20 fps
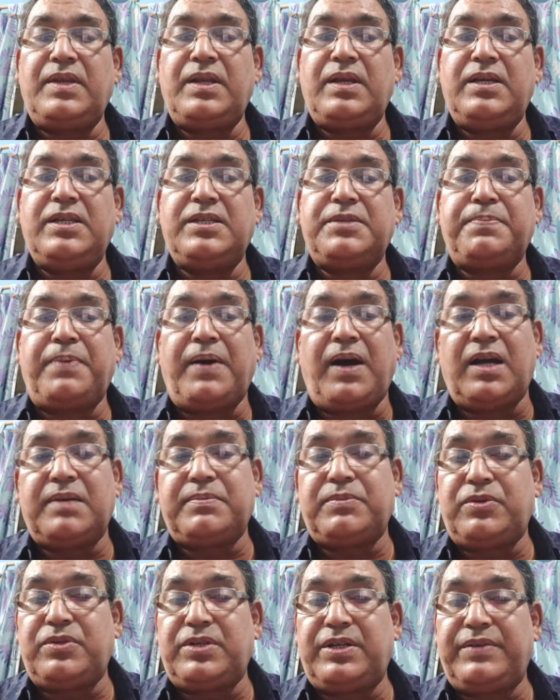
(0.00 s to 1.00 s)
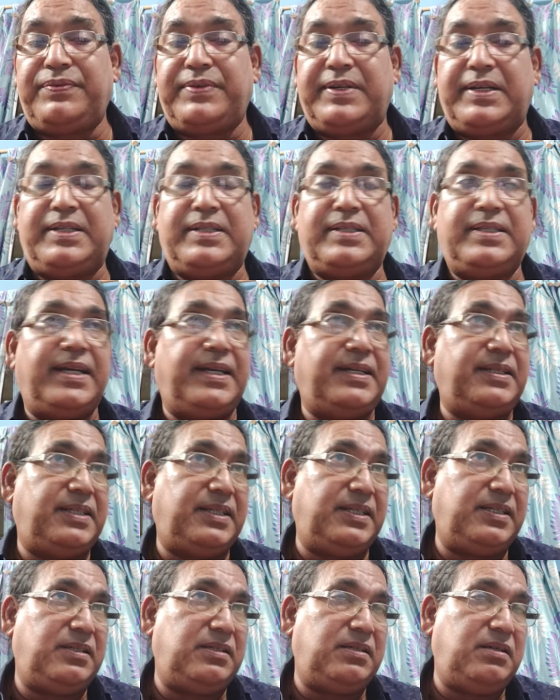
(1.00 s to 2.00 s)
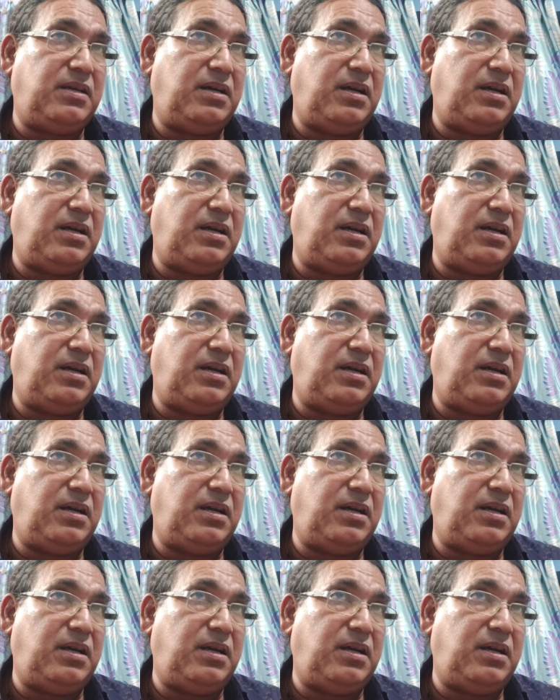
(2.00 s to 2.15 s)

is far more different than the